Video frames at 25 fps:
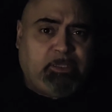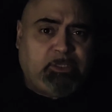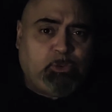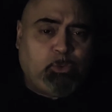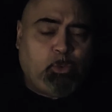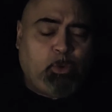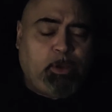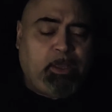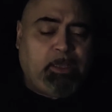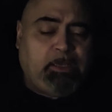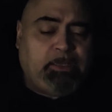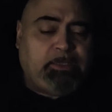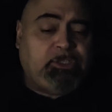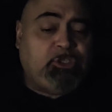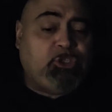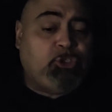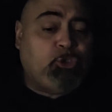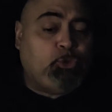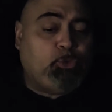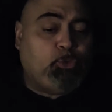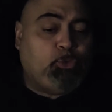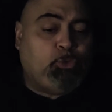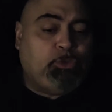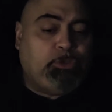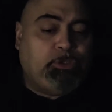as well, and
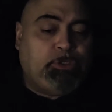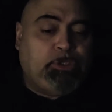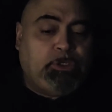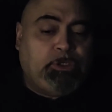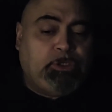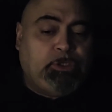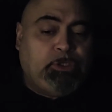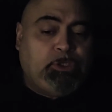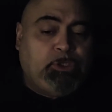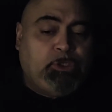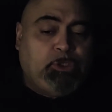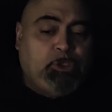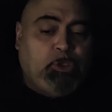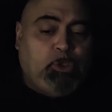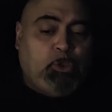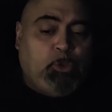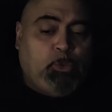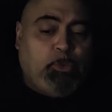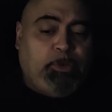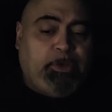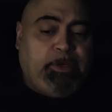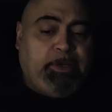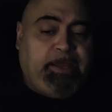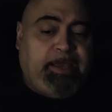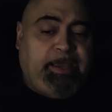soon
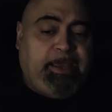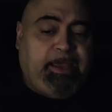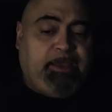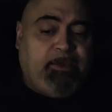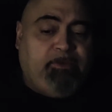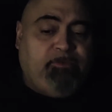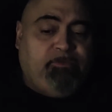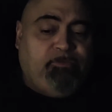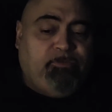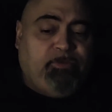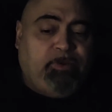we're going to have